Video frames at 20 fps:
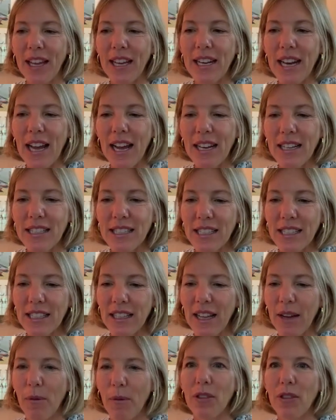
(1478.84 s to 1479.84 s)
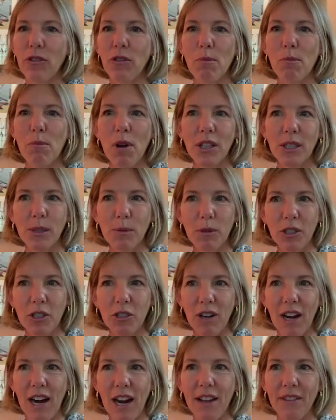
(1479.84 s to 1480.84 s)
And not until I went through multiple
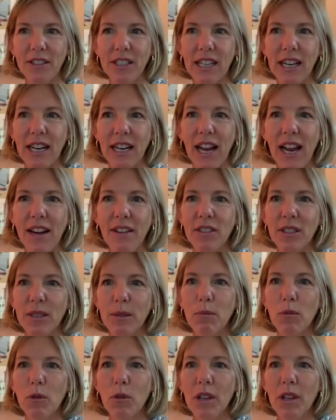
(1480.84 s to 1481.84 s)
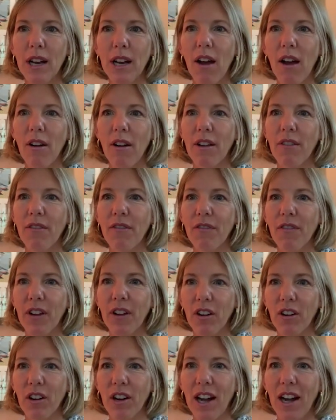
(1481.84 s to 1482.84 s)
drafts did I kind of smooth it out and
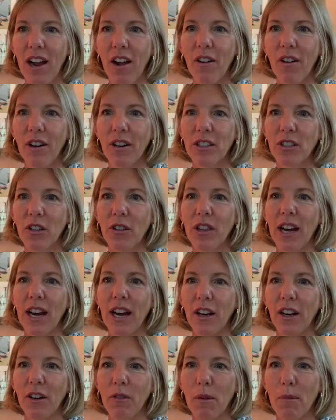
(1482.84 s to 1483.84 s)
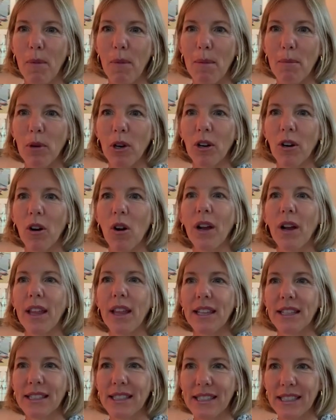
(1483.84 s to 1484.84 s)
figure it out so that I could remember, okay,
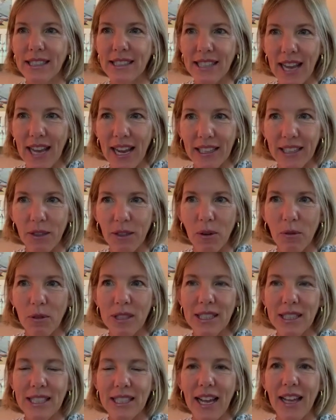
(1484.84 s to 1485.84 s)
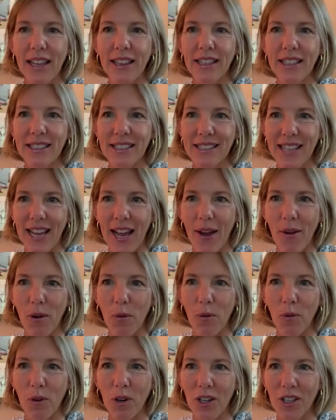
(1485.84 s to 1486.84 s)
this is exactly what was said. This is how
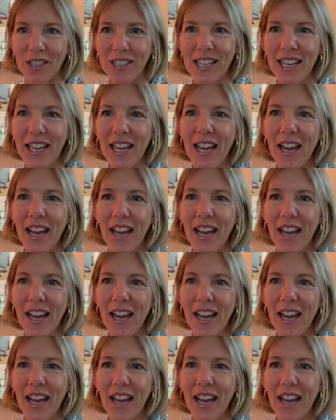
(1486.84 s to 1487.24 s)
it worked.